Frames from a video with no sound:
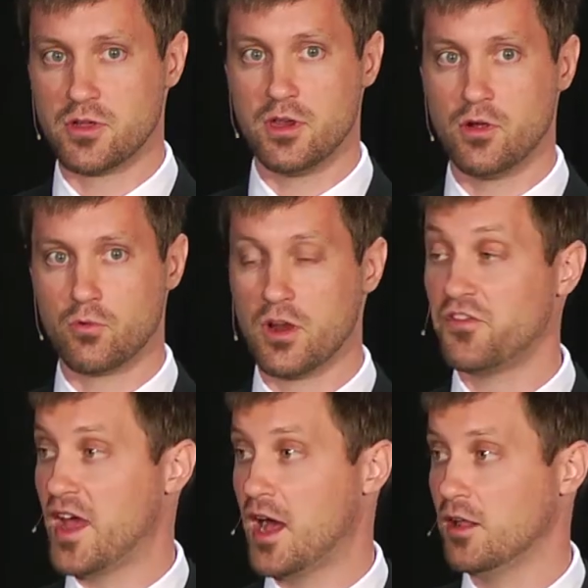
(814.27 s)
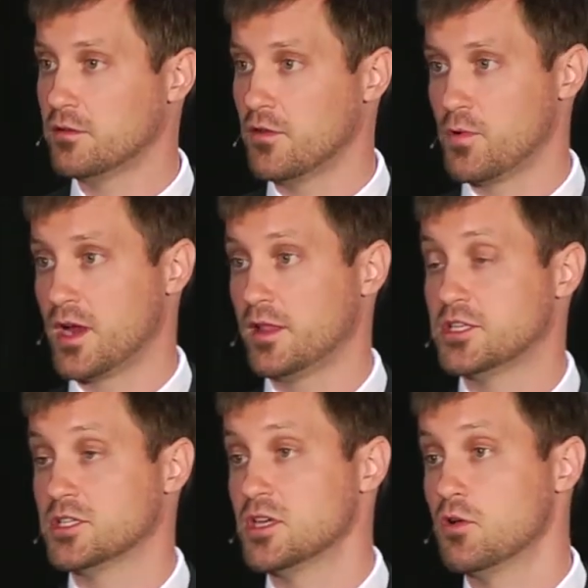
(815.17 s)
you don't run afoul of the
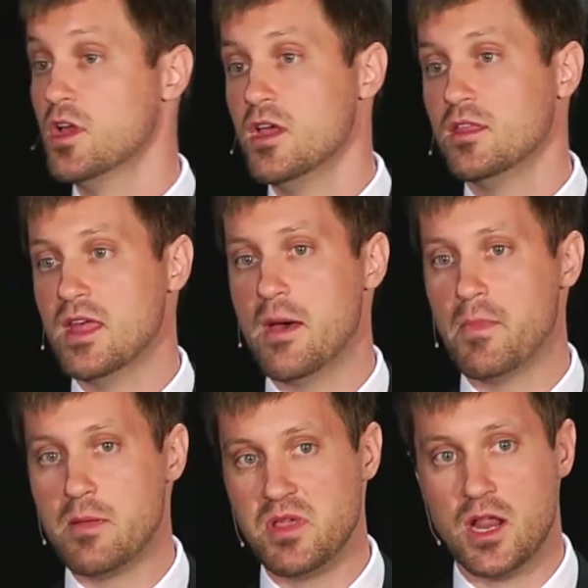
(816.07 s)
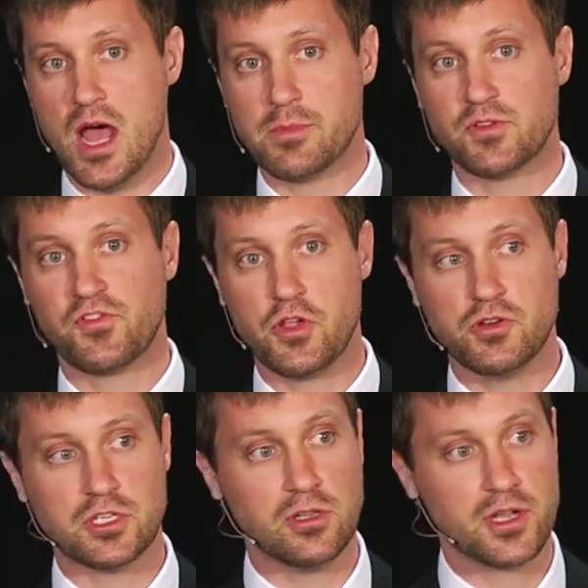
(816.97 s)
regulations. So that might be an option for you
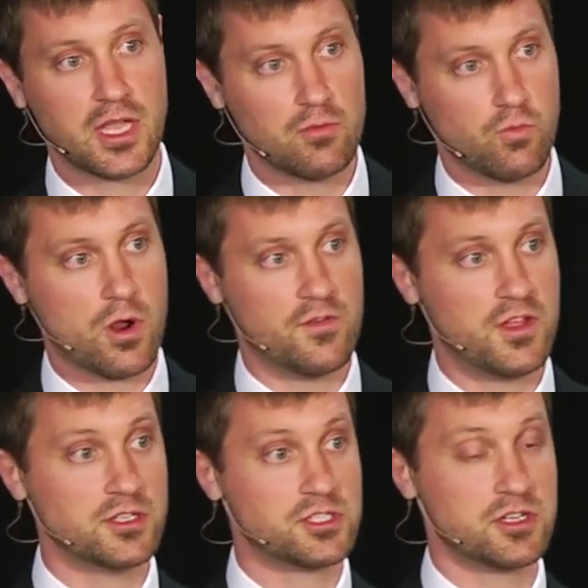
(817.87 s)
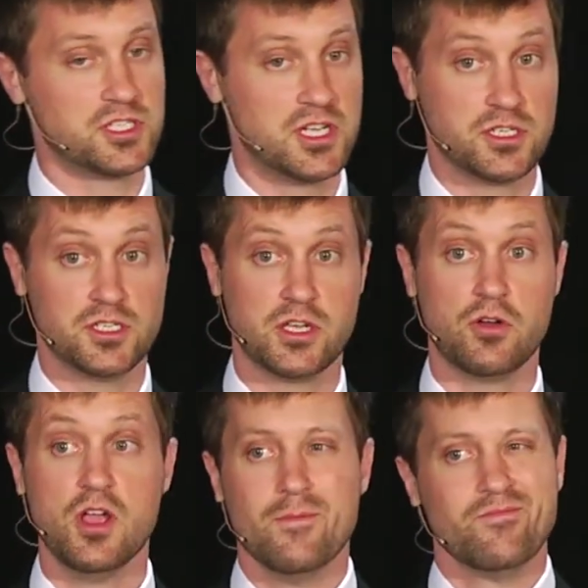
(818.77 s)
to look at one of those jurisdictions. So
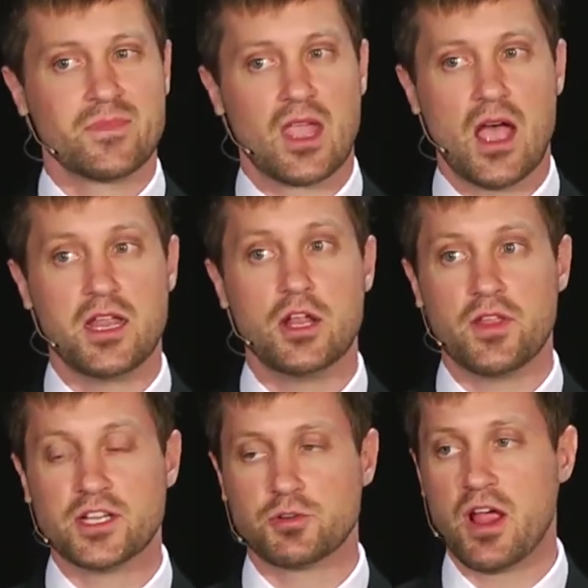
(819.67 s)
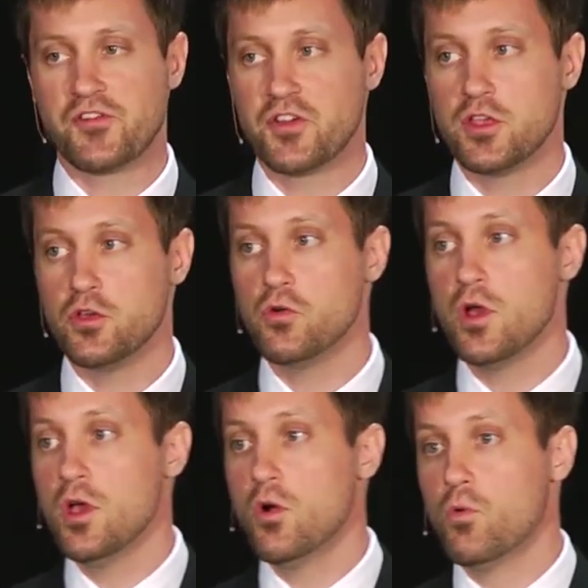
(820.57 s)
how do you know that's right for you?
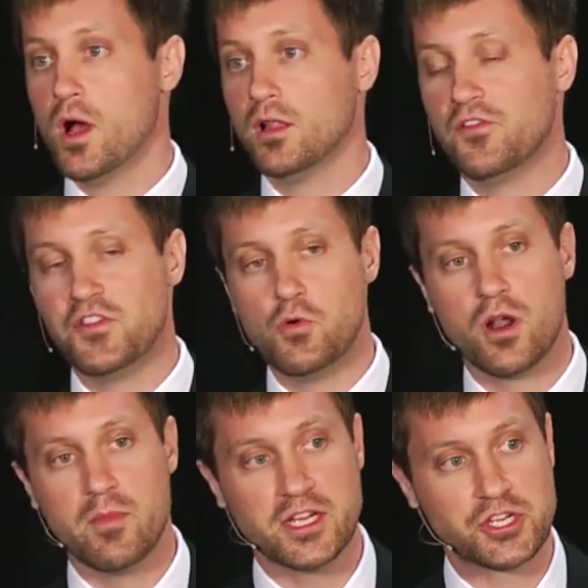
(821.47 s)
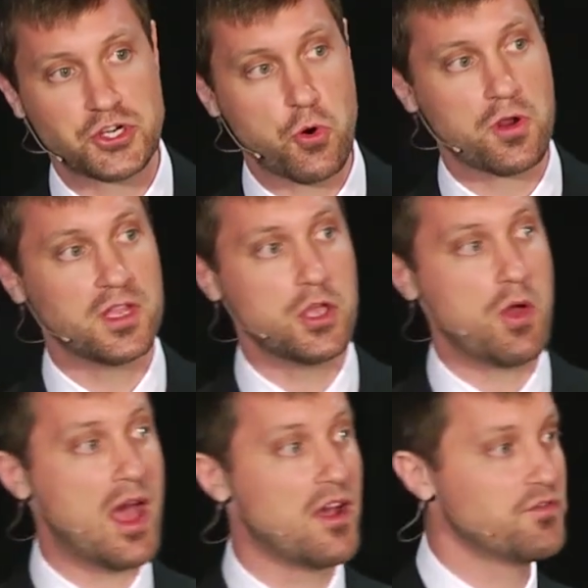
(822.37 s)
Well, if you want to make sure that you
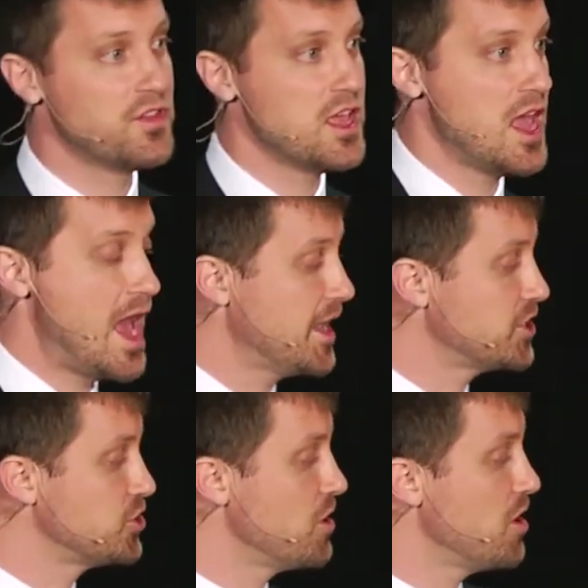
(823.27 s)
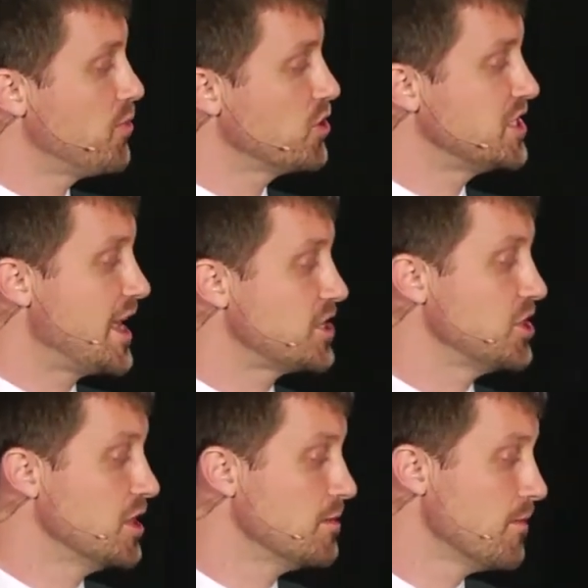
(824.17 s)
have the extra
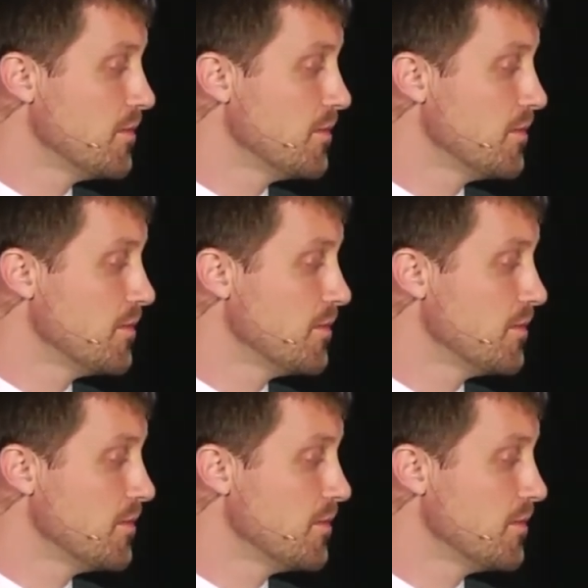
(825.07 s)
protection